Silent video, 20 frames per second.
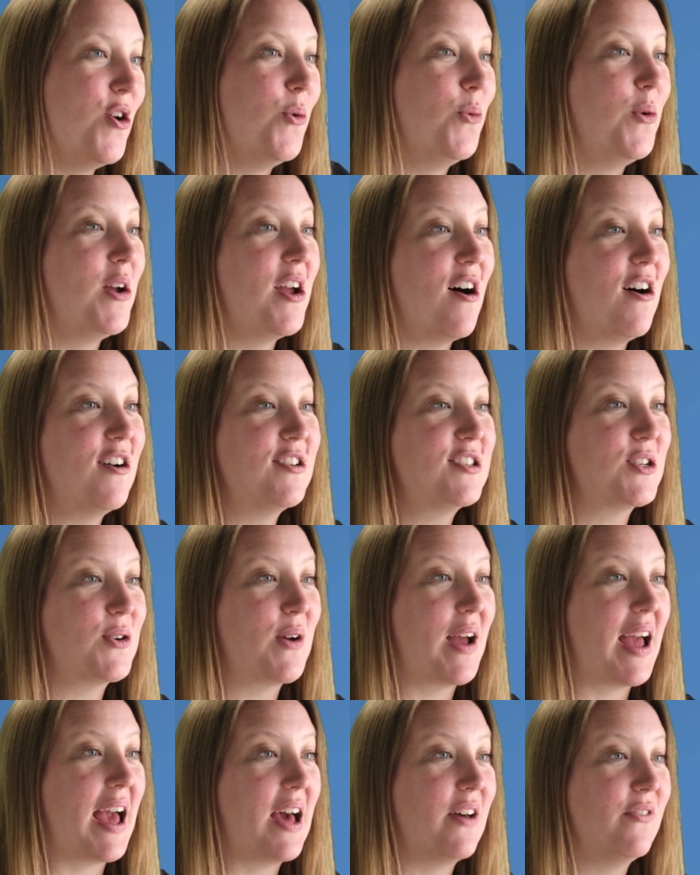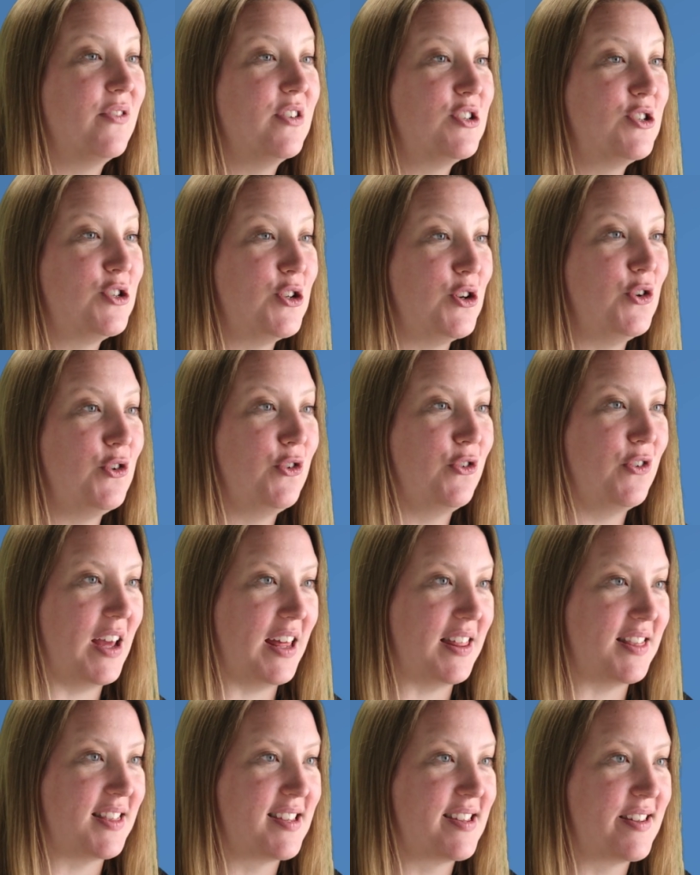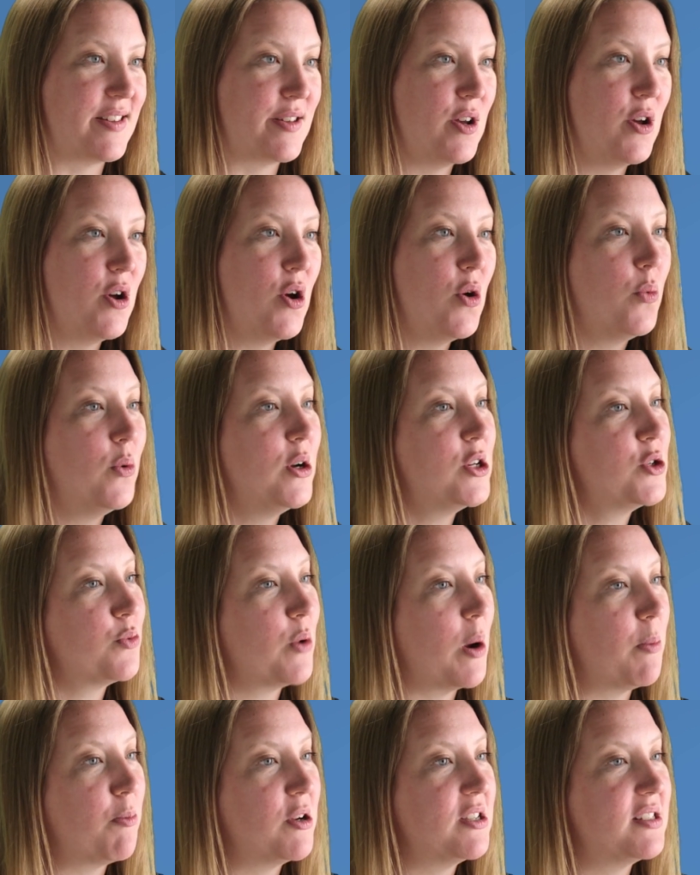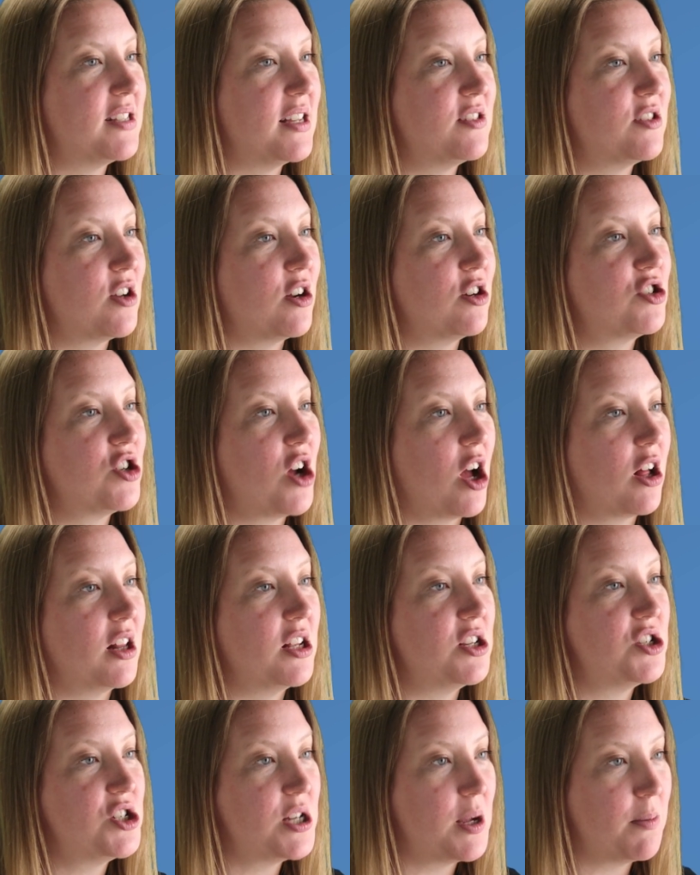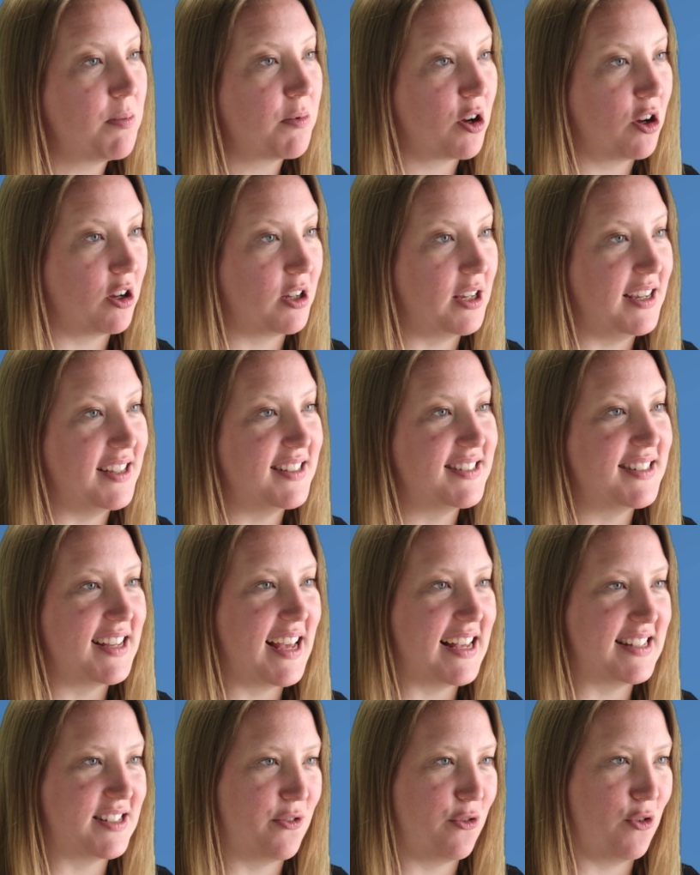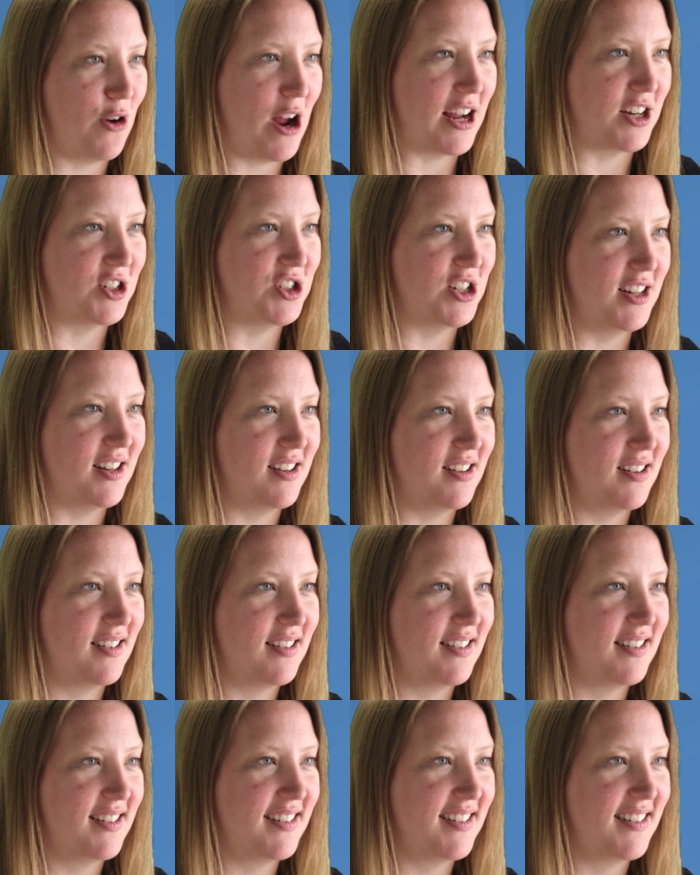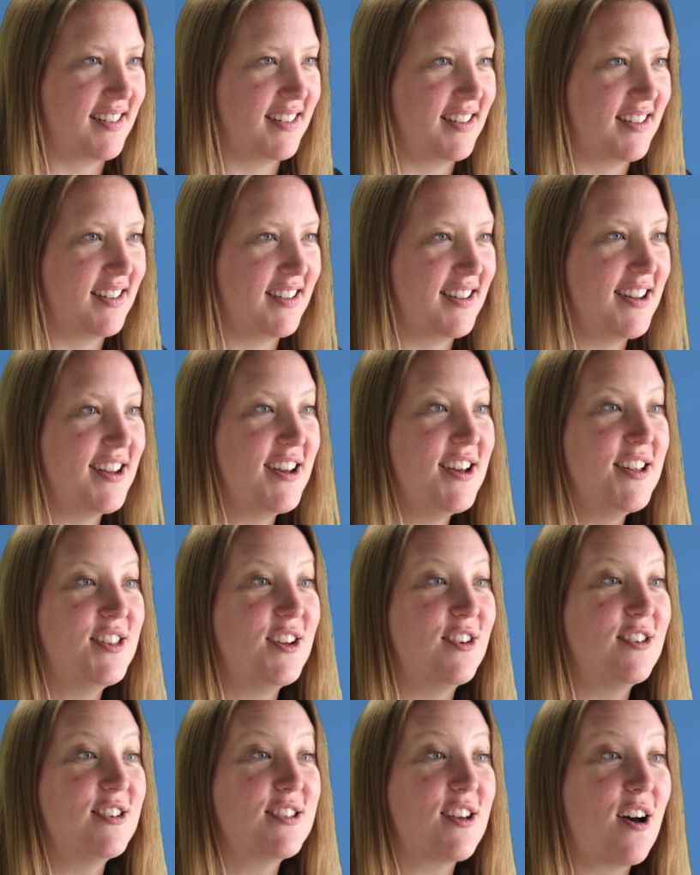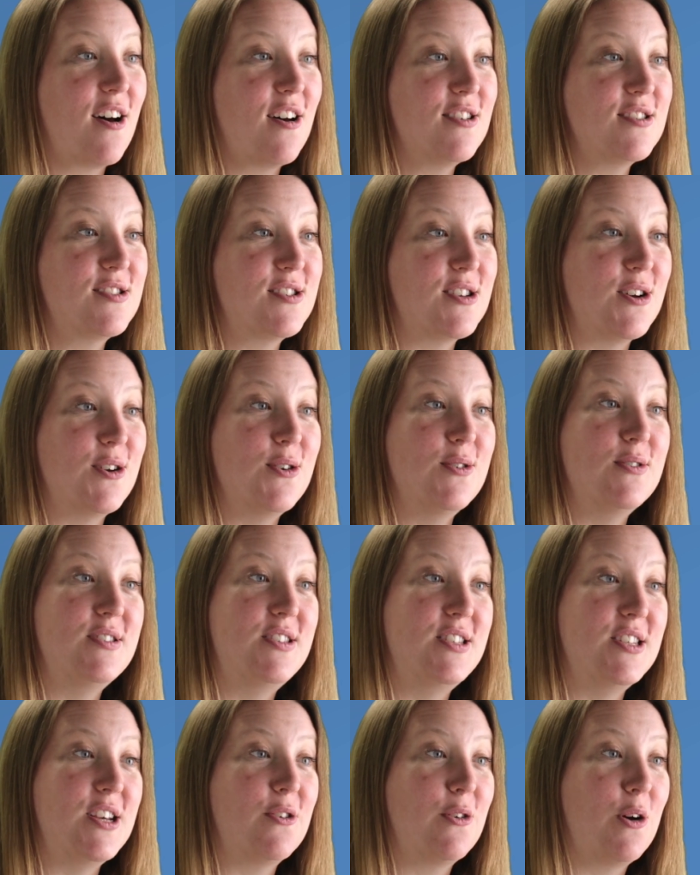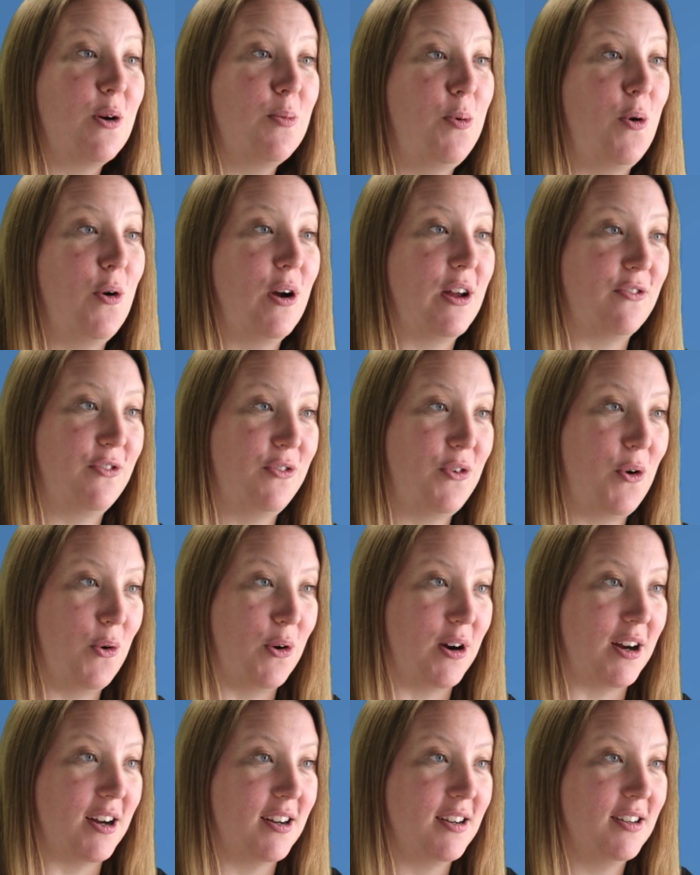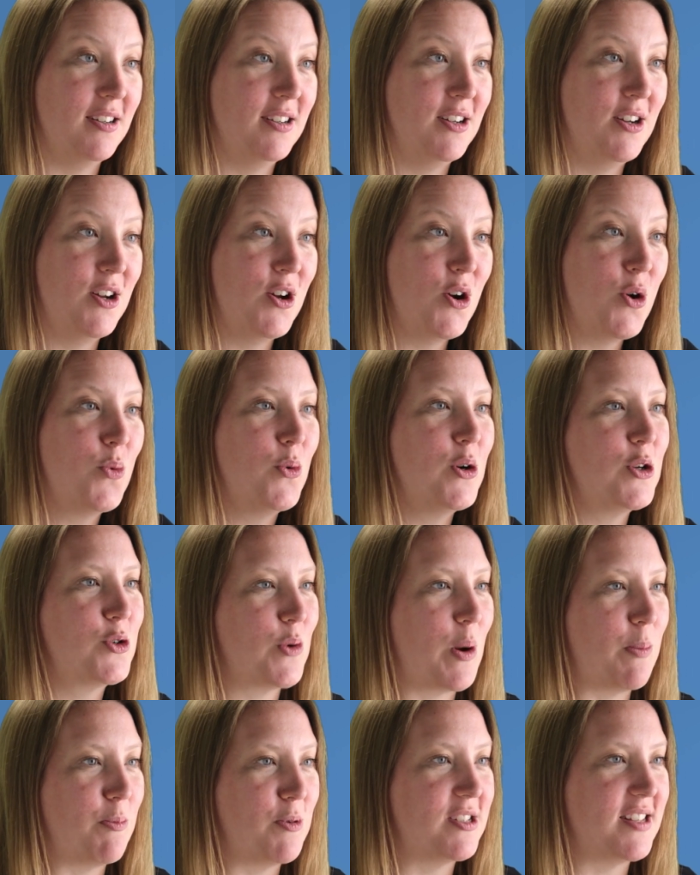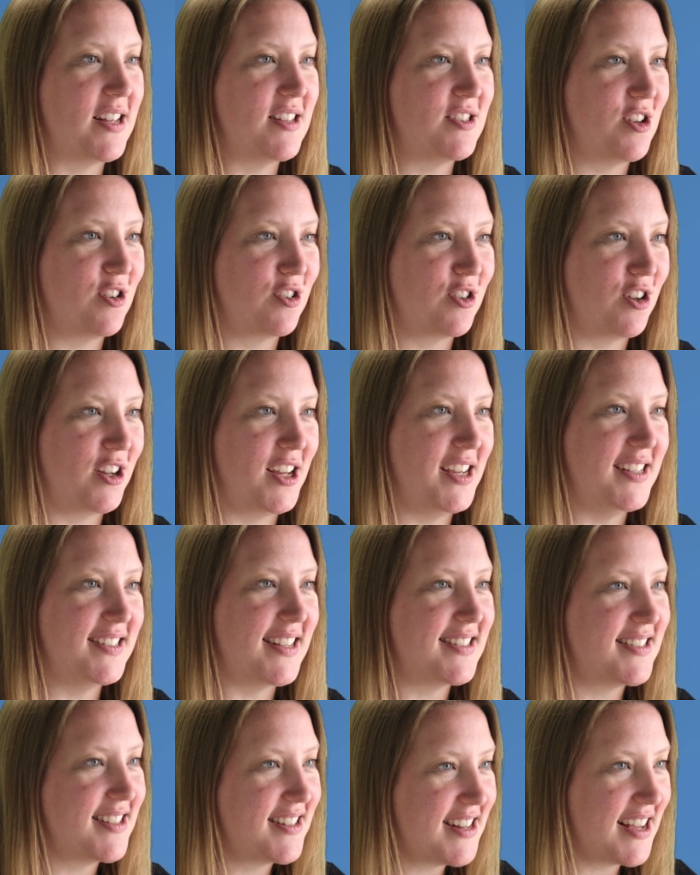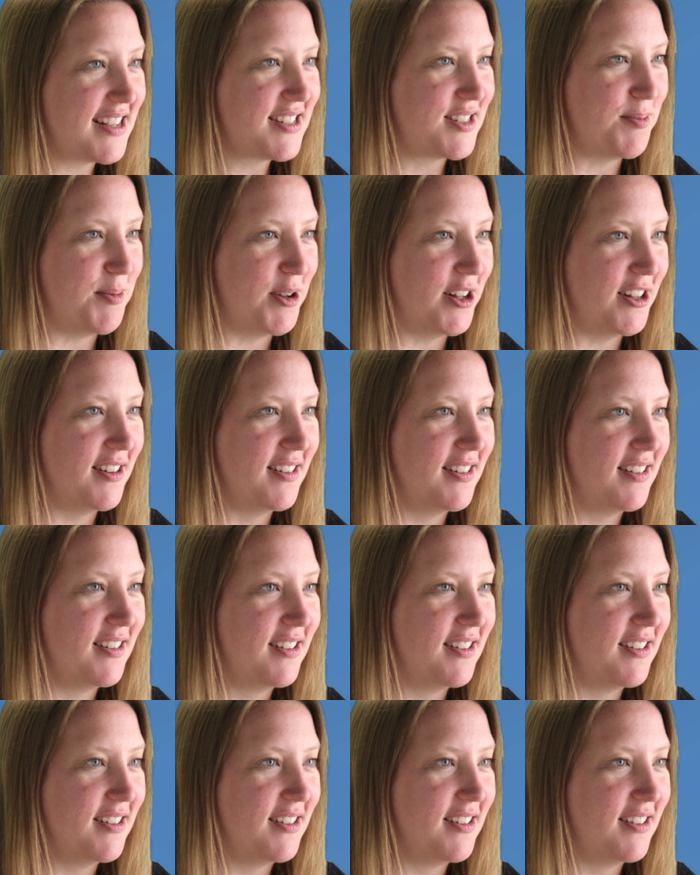We also have two fifths, which represents our chocolate chip cookies as a fraction. There is also 0.4, which represents our cookies as a decimal.